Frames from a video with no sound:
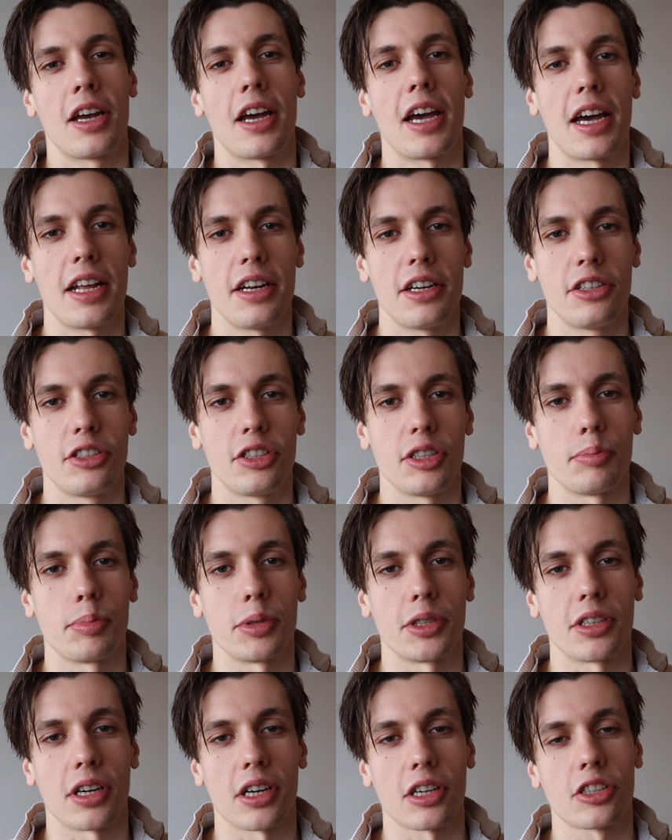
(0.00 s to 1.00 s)
energy
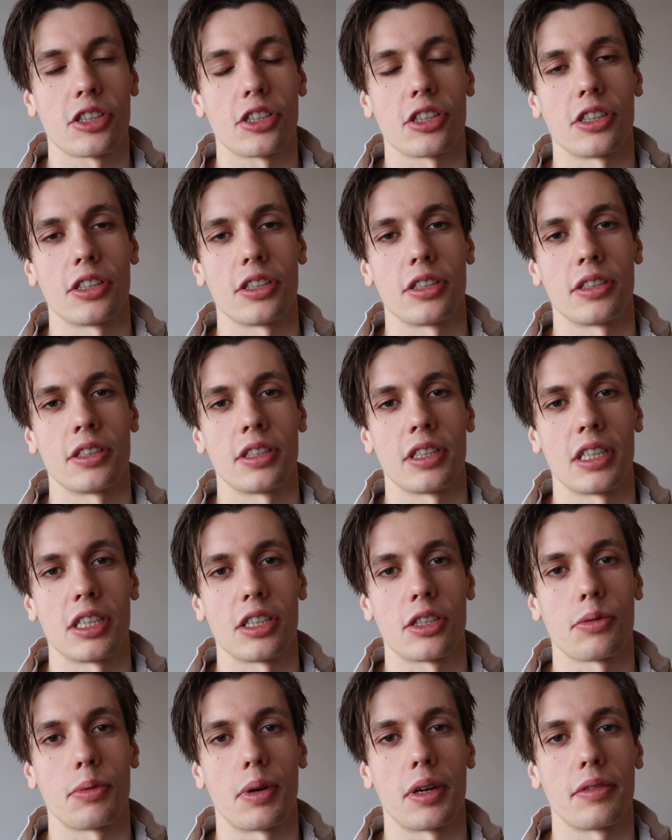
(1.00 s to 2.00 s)
production
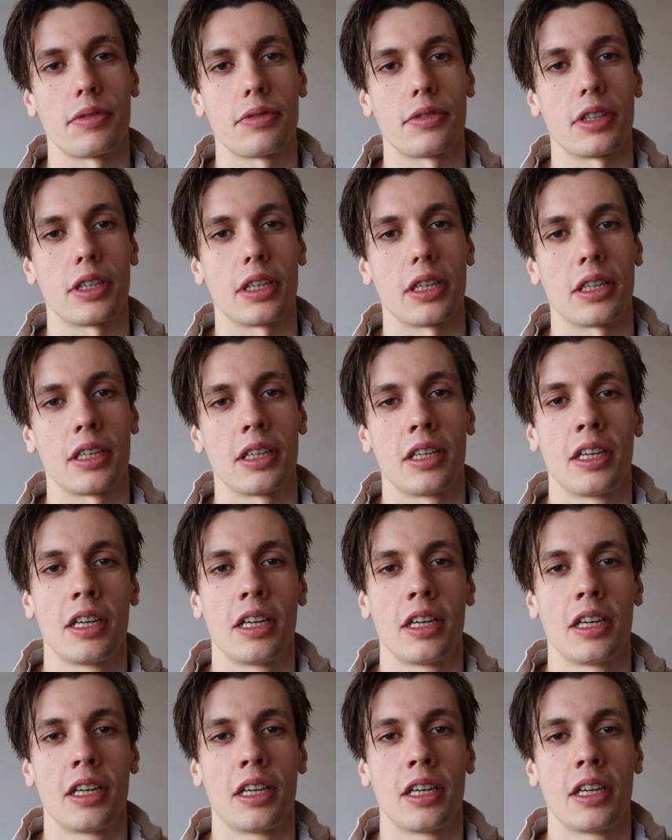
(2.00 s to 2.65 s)
is one of the